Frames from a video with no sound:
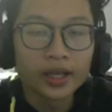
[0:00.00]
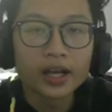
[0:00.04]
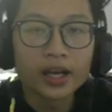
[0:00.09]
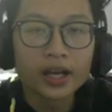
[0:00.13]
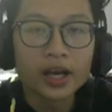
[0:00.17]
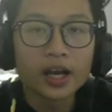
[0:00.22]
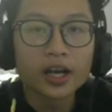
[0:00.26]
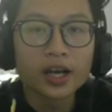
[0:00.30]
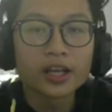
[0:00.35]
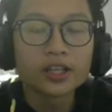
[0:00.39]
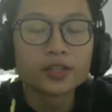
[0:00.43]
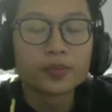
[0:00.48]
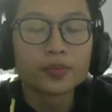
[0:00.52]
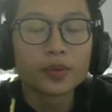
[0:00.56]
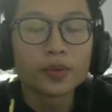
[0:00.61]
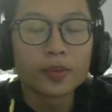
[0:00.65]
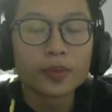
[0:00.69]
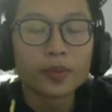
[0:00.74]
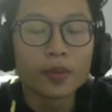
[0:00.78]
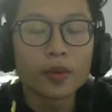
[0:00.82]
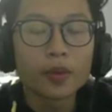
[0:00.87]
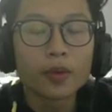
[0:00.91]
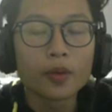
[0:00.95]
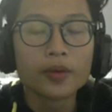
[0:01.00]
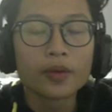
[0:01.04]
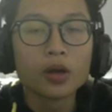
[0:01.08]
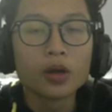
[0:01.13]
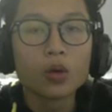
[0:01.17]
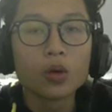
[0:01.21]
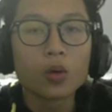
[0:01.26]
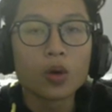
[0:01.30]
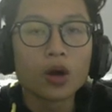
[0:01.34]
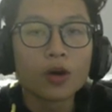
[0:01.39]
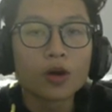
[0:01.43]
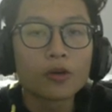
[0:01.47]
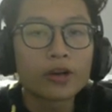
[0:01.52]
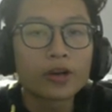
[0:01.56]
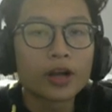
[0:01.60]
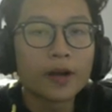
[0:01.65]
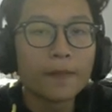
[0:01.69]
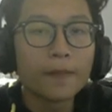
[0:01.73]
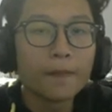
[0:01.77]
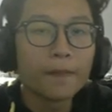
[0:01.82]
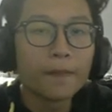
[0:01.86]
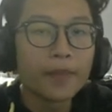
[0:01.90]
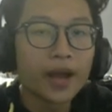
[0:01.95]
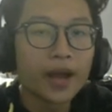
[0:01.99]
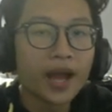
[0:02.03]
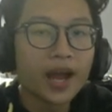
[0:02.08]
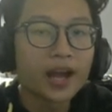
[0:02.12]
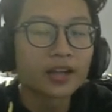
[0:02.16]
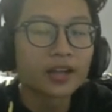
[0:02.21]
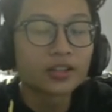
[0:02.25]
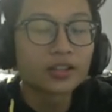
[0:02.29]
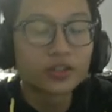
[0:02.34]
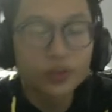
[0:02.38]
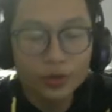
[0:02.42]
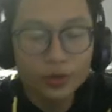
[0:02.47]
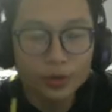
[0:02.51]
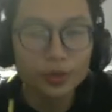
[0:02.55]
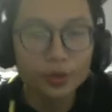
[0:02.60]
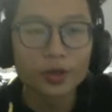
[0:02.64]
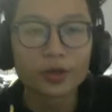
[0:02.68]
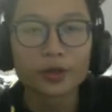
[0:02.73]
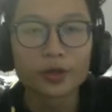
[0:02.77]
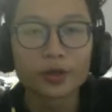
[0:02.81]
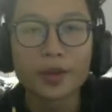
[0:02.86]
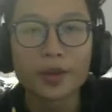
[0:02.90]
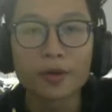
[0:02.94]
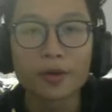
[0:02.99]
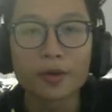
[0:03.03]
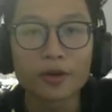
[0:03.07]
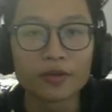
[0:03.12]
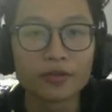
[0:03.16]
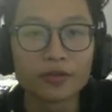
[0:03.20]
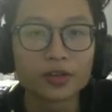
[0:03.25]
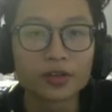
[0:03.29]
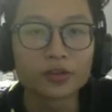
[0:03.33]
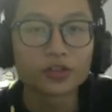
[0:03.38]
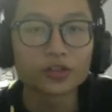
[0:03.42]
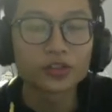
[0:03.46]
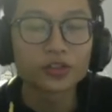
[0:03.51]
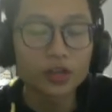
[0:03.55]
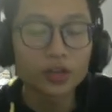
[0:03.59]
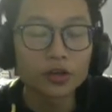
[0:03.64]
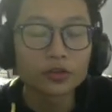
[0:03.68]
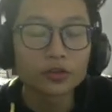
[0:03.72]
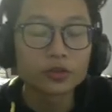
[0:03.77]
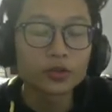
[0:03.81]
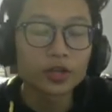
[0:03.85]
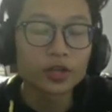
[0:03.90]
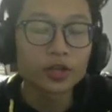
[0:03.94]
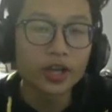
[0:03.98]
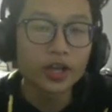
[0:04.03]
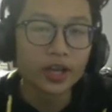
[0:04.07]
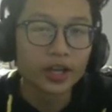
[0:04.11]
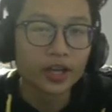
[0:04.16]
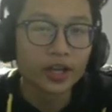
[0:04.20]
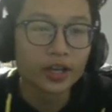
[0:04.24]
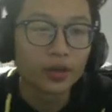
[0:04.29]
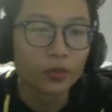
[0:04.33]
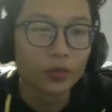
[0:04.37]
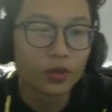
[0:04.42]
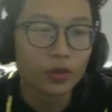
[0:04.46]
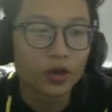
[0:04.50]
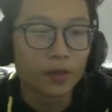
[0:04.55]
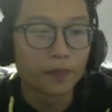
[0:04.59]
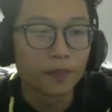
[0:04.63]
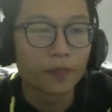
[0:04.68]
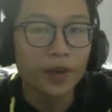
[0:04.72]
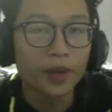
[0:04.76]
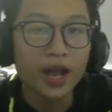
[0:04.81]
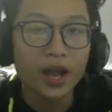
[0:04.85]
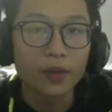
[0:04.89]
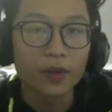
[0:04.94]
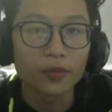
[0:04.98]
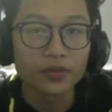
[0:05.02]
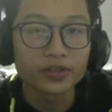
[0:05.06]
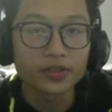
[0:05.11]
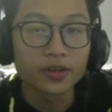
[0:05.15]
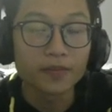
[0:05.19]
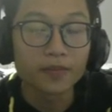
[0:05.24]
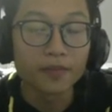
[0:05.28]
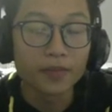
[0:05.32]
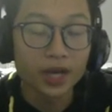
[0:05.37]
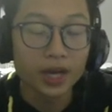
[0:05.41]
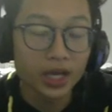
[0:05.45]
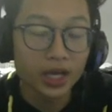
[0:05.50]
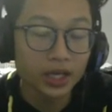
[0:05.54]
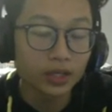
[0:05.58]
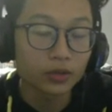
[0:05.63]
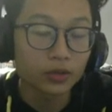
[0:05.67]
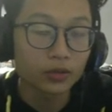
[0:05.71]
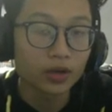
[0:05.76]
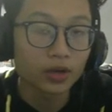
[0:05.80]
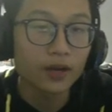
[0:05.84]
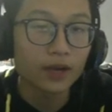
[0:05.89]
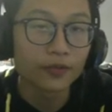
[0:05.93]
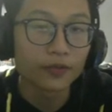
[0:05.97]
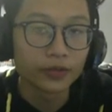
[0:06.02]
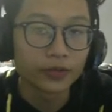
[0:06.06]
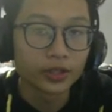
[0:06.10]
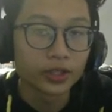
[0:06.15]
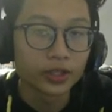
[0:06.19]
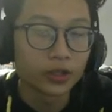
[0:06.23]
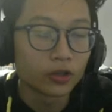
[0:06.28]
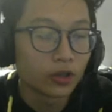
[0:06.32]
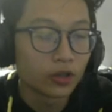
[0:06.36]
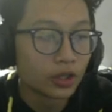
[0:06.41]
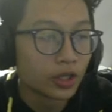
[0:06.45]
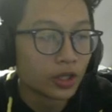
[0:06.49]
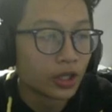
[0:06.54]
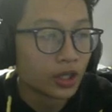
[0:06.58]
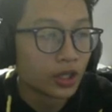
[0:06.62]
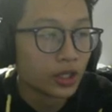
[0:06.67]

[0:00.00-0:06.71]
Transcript: Hey guys, BubbaBob here, welcome back to another Minecraft video. So today, we are back with some Minecraft video.